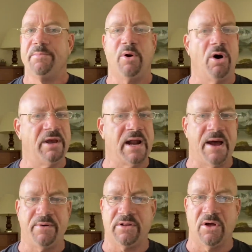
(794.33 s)
Paulie and
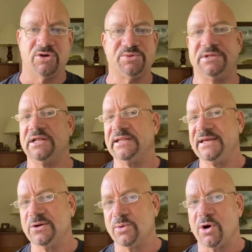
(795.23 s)
I were close. We did
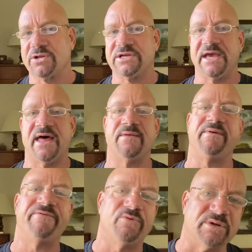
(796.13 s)
legal work together.
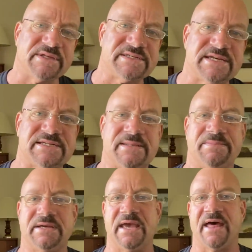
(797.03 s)
We fought the
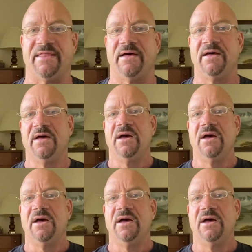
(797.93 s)
system together.